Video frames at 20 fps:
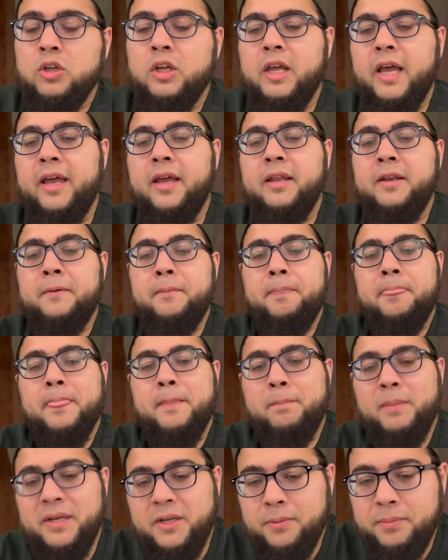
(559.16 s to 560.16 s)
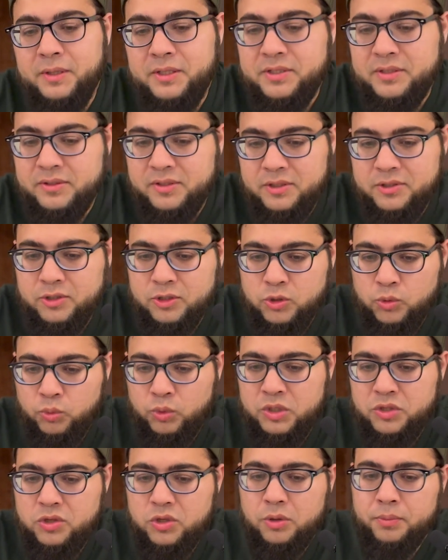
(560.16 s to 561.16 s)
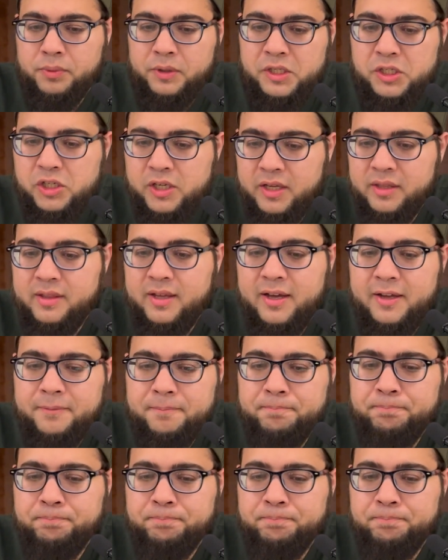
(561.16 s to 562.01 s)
And my dear brothers and sisters, once you appreciate that,